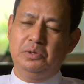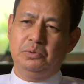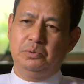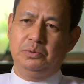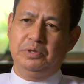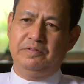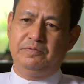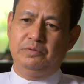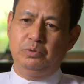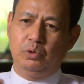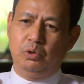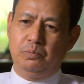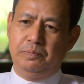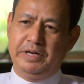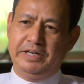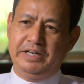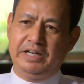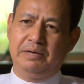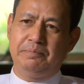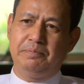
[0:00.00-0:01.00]
we have to
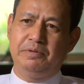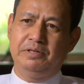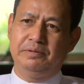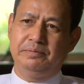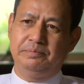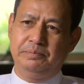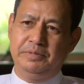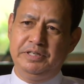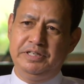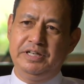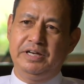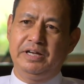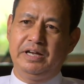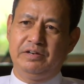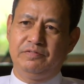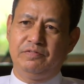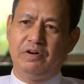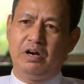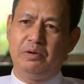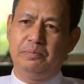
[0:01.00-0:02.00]
open up the media
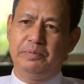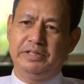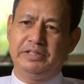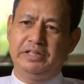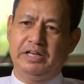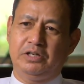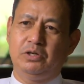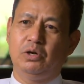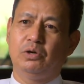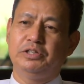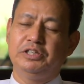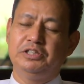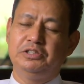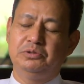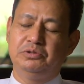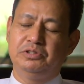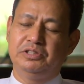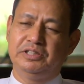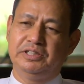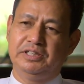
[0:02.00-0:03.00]
environment according
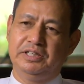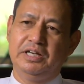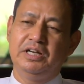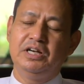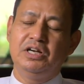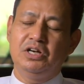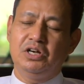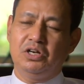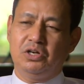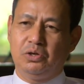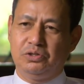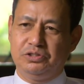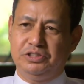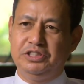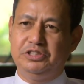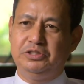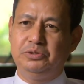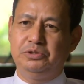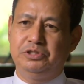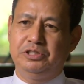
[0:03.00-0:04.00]
to the
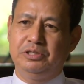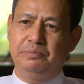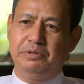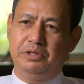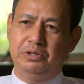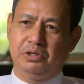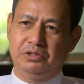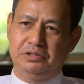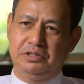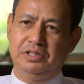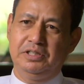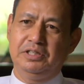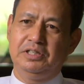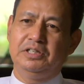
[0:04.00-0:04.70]
constitution because